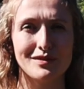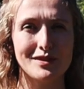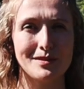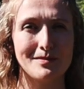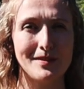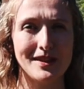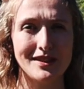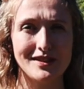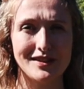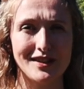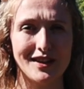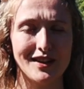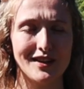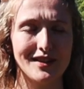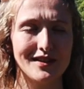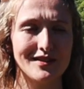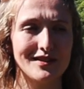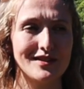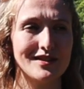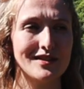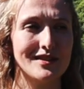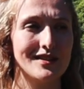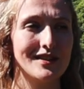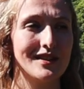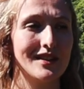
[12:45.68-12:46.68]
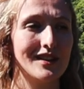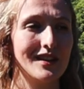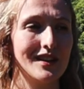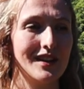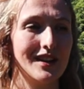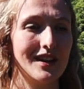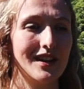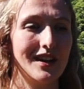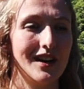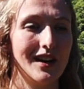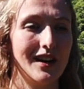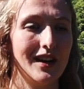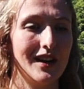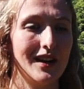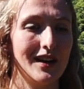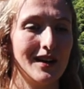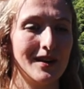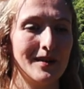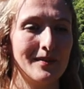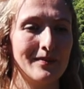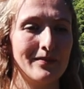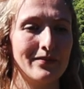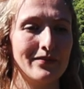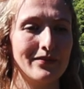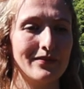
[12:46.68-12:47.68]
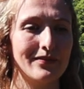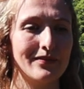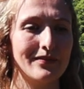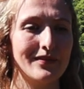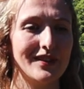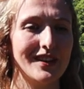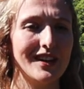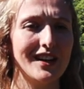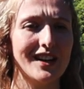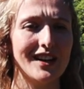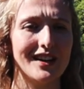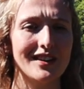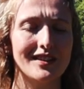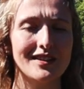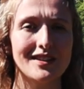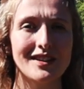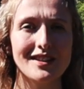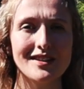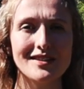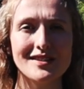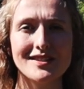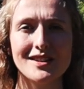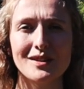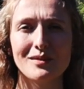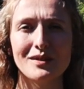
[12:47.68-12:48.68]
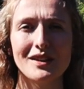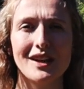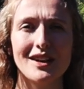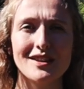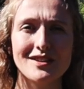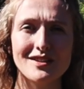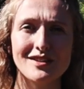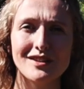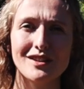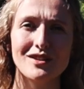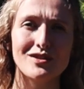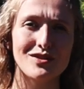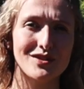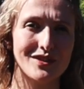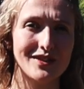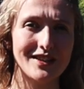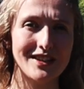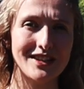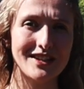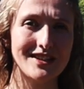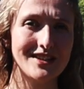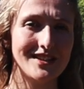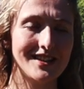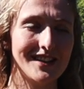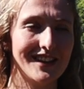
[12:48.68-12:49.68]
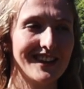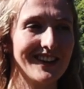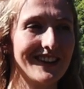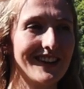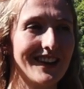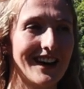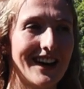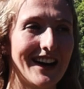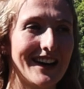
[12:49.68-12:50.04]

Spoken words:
of tomatoes. Yeah, things that we actually enjoy eating.